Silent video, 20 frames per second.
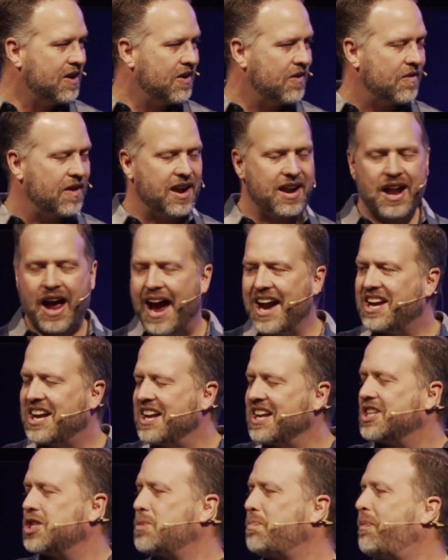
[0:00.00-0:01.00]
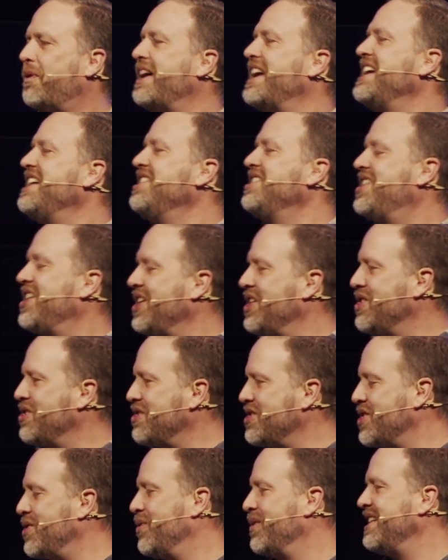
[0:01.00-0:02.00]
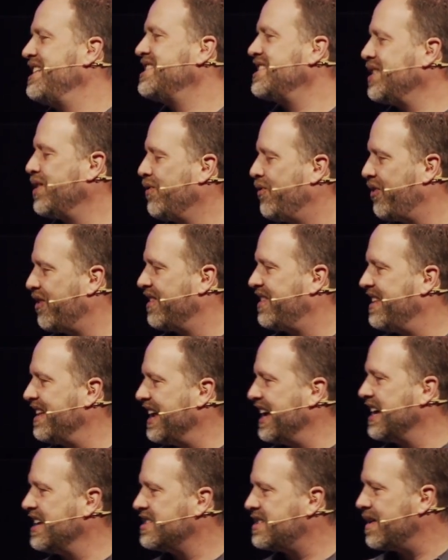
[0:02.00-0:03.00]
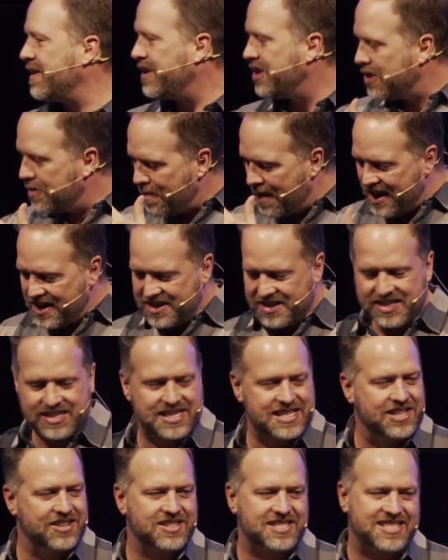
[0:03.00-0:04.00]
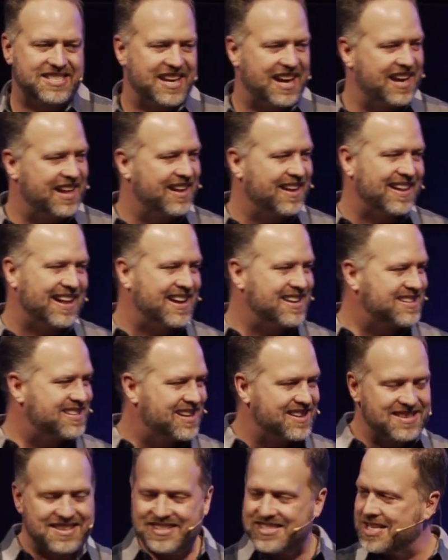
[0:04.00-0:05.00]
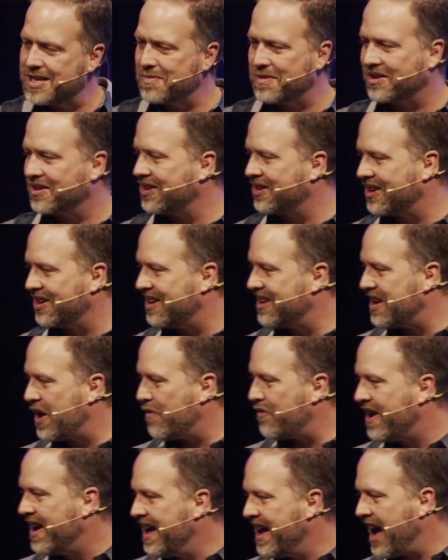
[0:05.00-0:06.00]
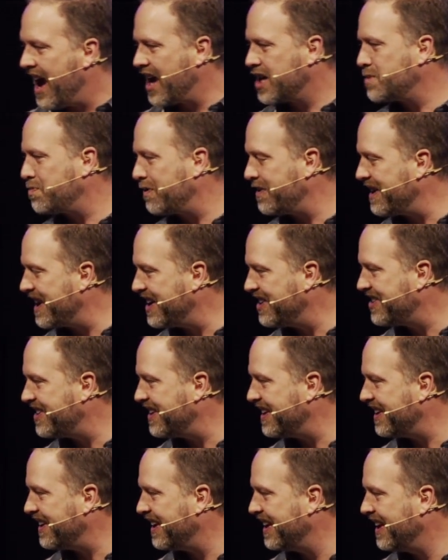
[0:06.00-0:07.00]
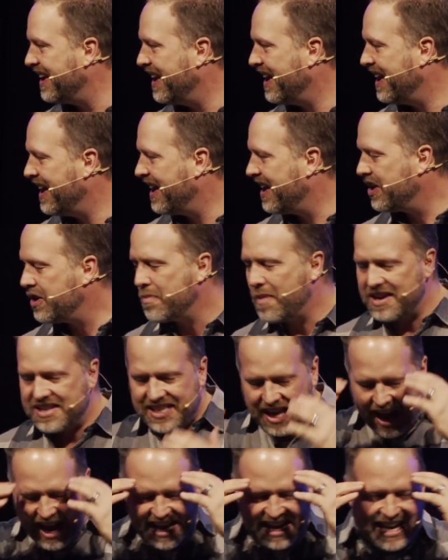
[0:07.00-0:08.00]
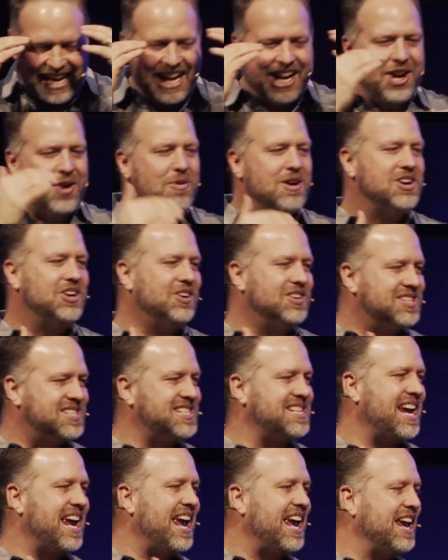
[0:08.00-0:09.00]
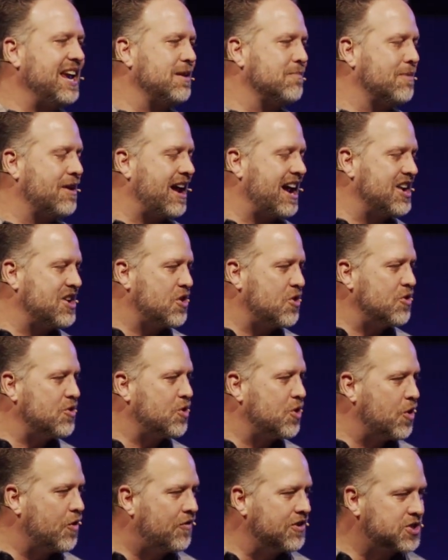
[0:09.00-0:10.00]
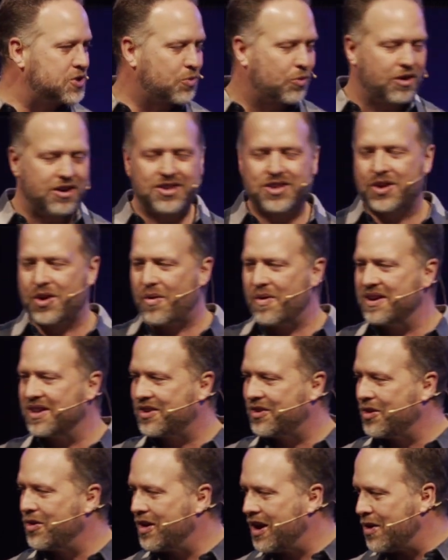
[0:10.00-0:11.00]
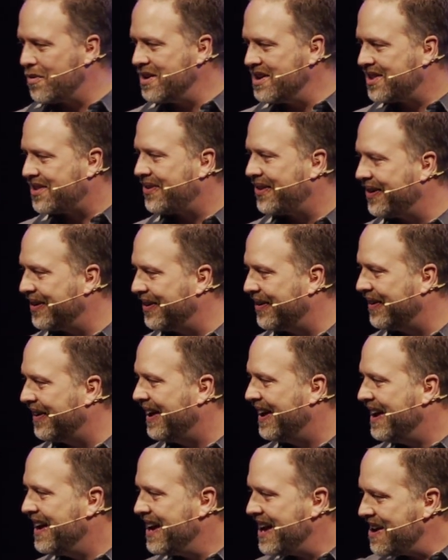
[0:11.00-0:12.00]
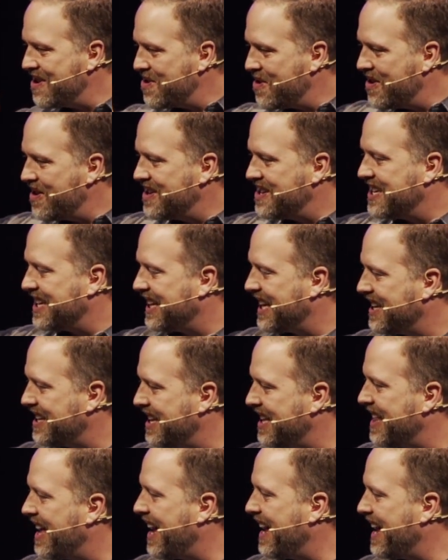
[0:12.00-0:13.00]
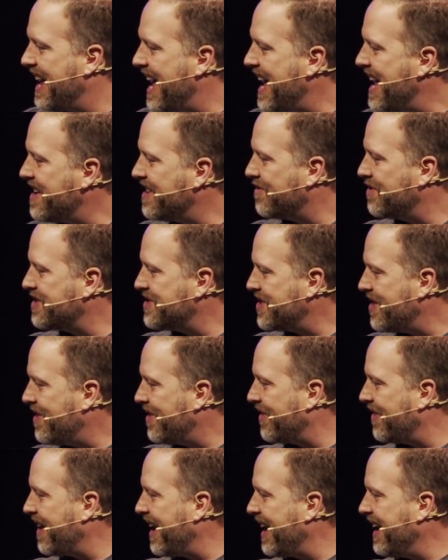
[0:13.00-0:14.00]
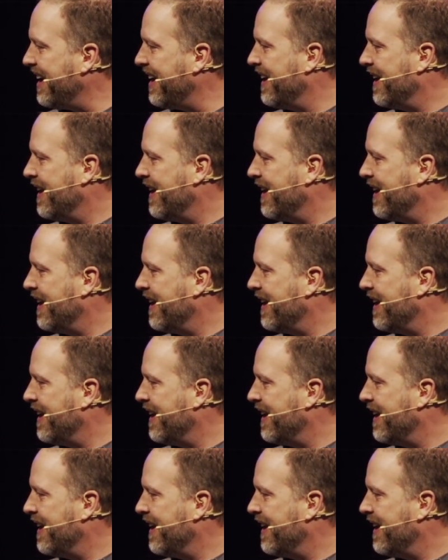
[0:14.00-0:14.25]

Right? I could explain to you the reason for things, and you might still say, that doesn't seem like a good enough explanation. You might say, I hear what you're saying, but I don't know if it's worth going through what I went through in order to get to that end result, right?